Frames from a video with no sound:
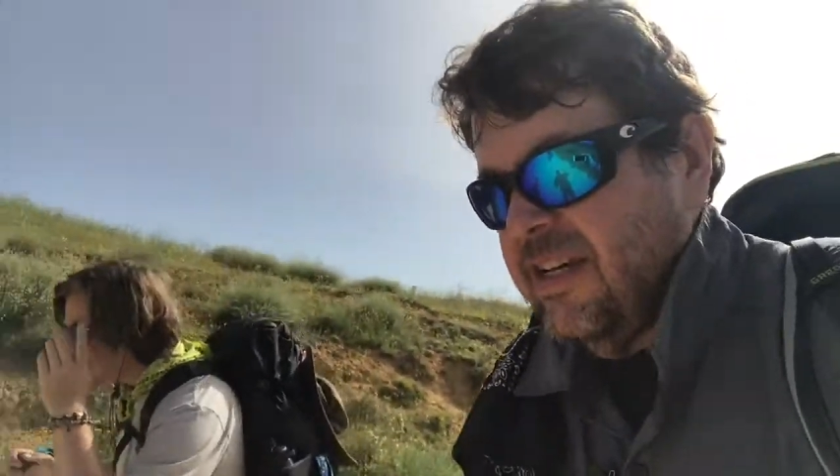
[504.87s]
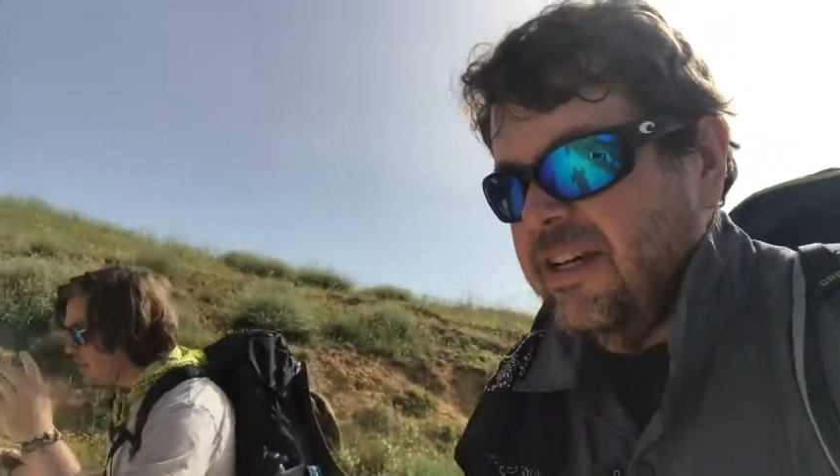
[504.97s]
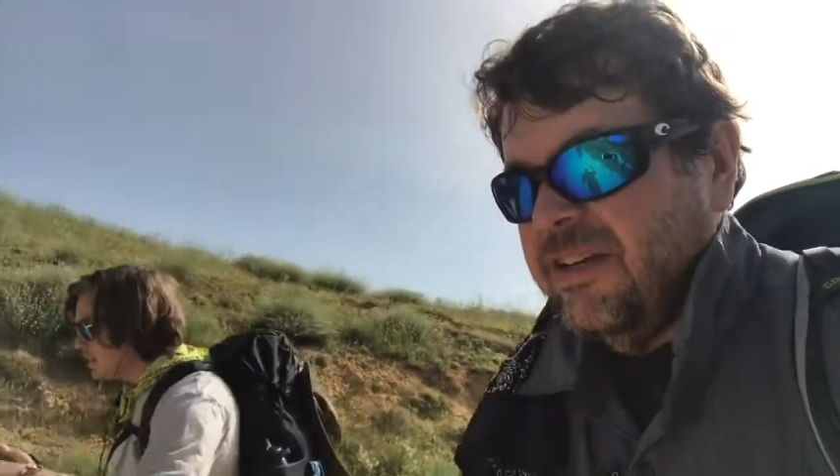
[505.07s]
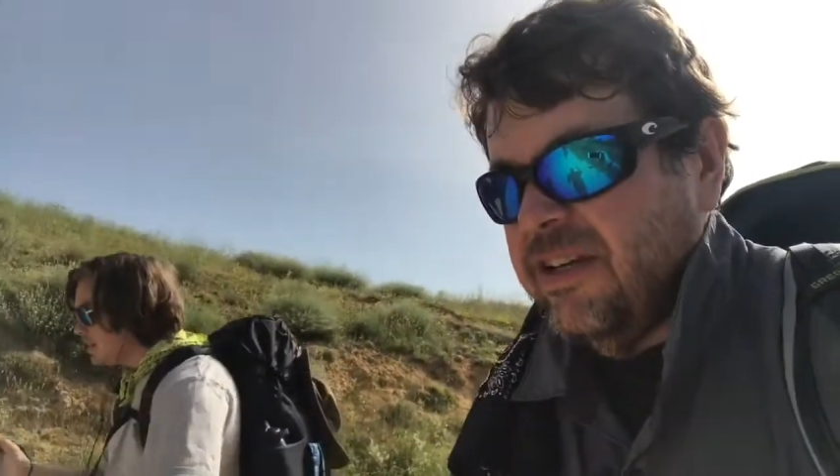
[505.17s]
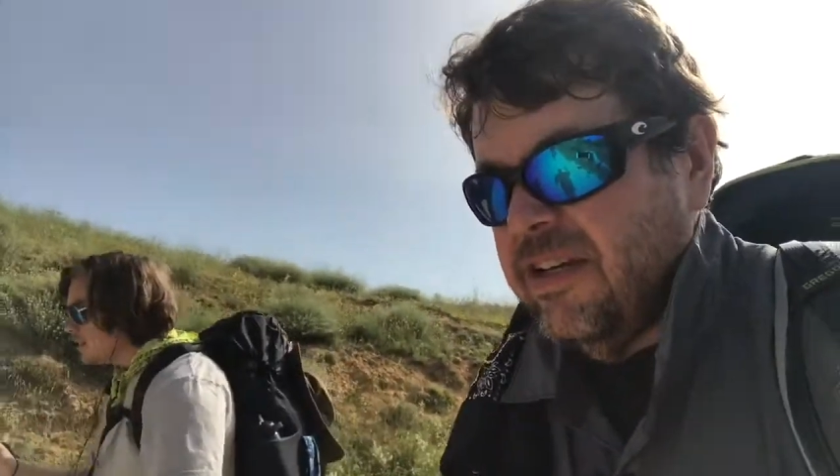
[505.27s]

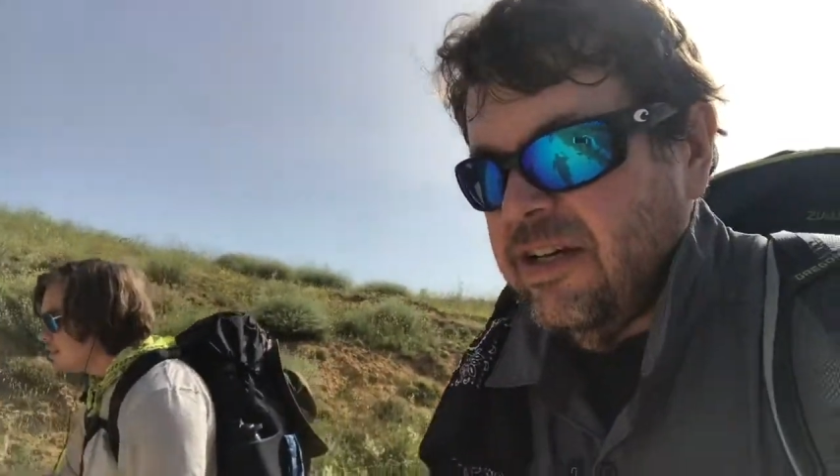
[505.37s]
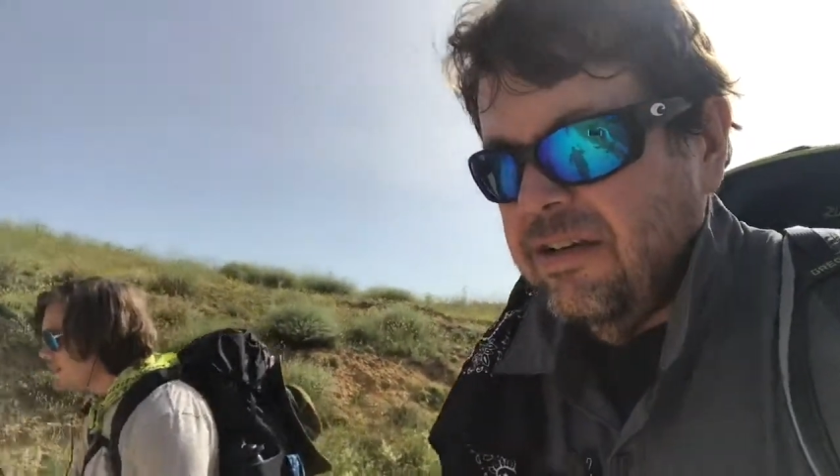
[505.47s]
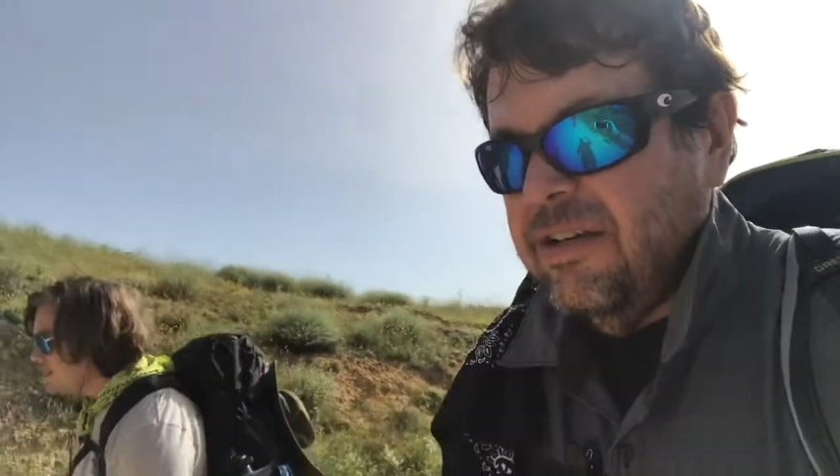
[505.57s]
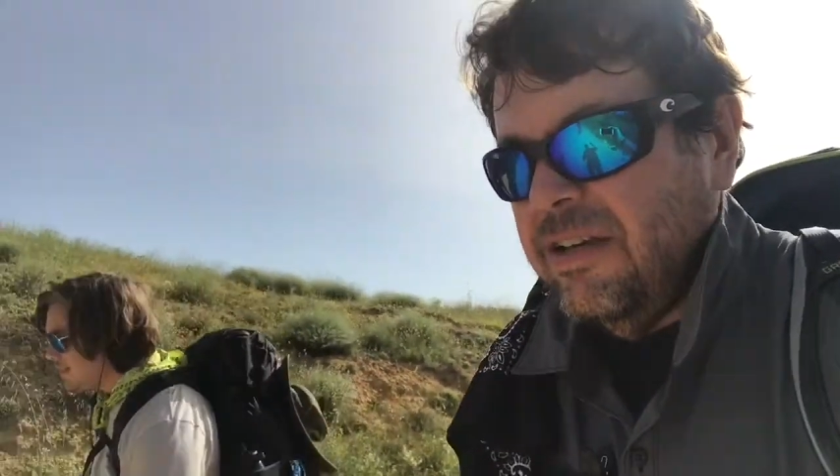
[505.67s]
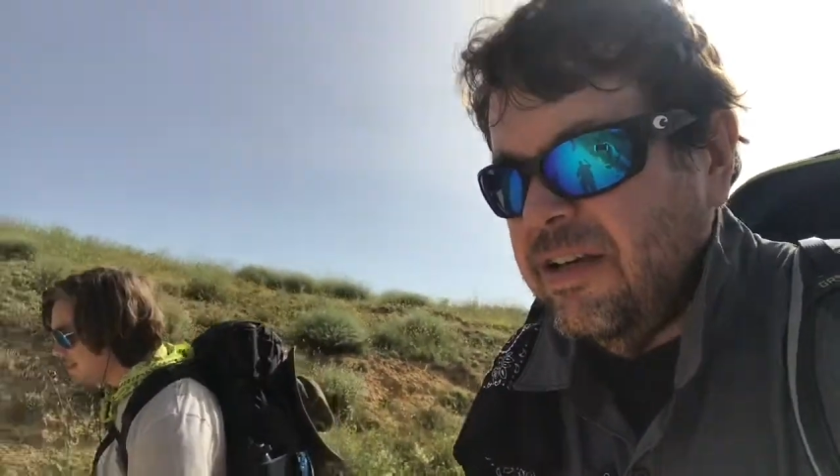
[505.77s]
and
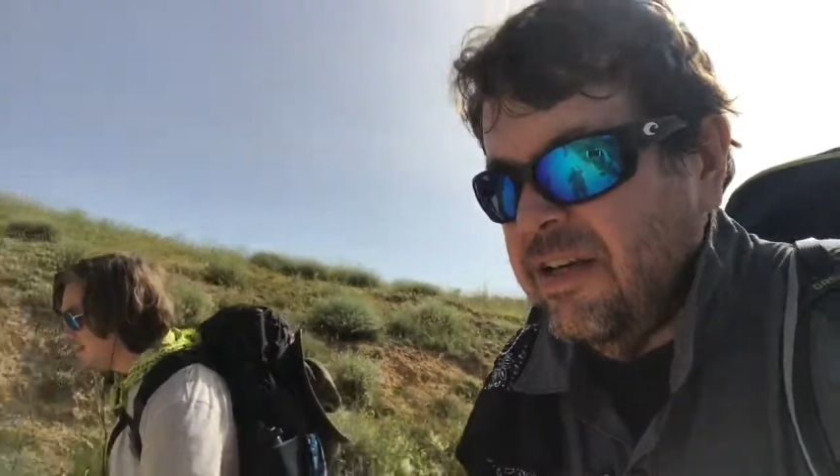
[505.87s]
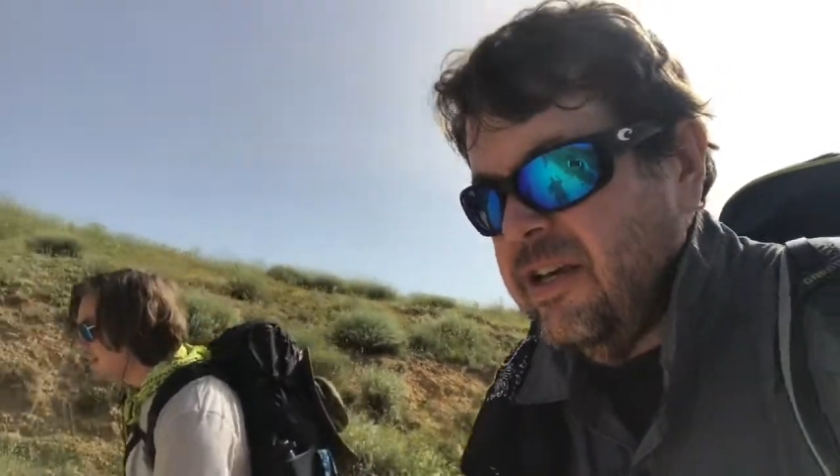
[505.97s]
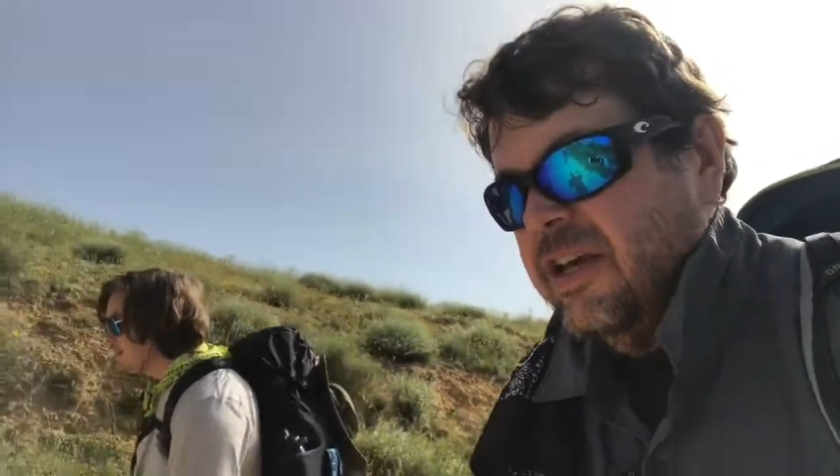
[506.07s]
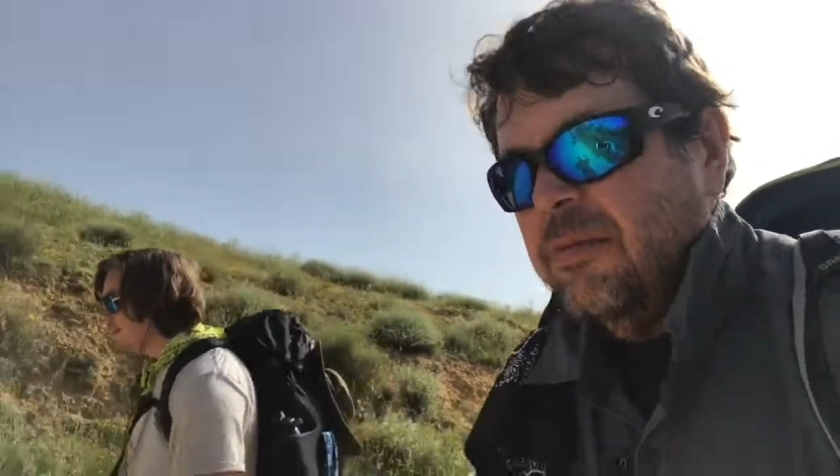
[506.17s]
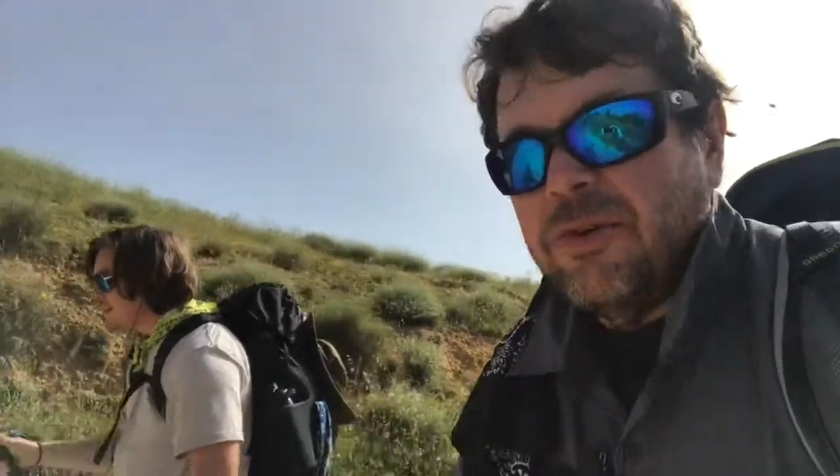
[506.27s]

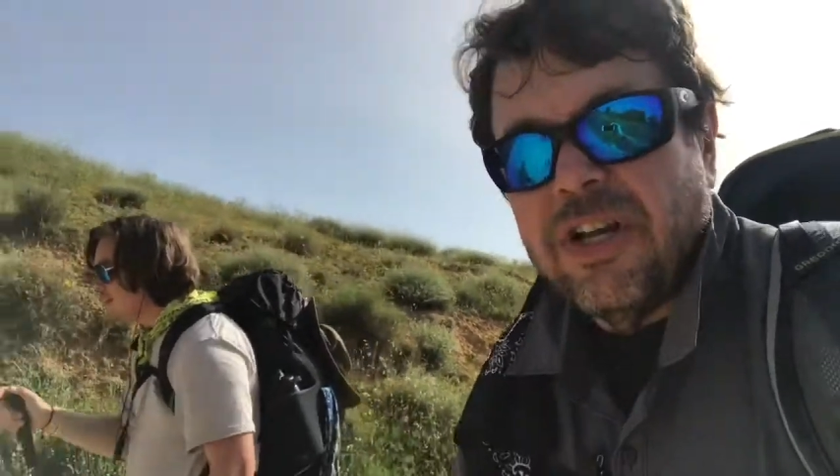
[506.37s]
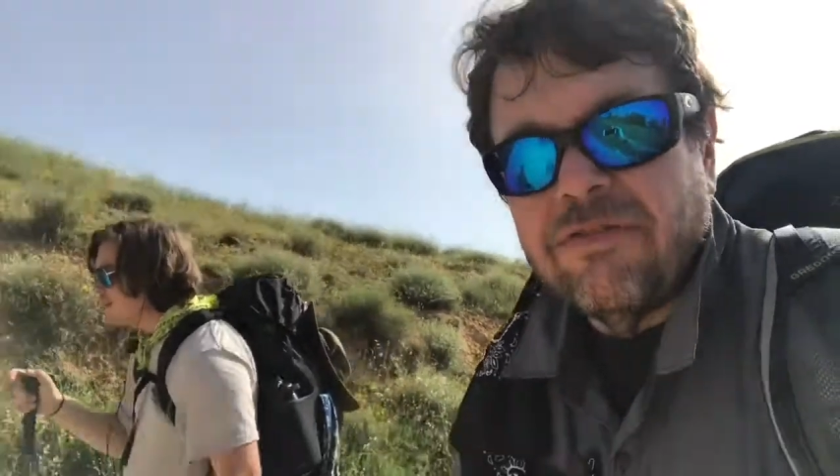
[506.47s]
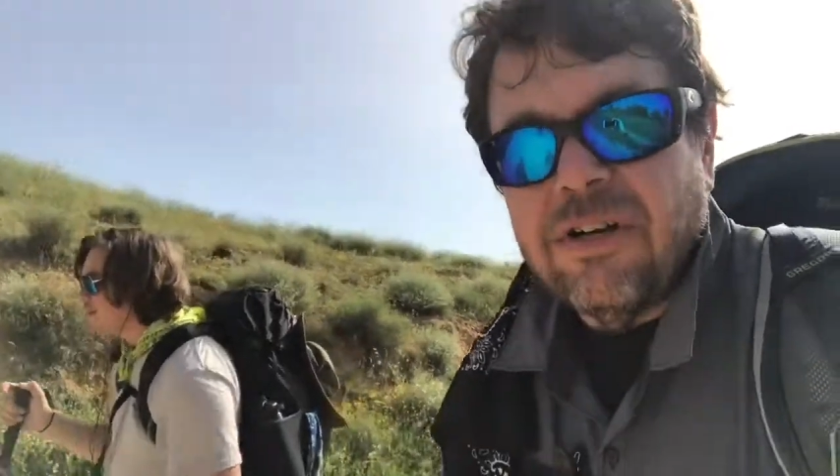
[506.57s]
praying for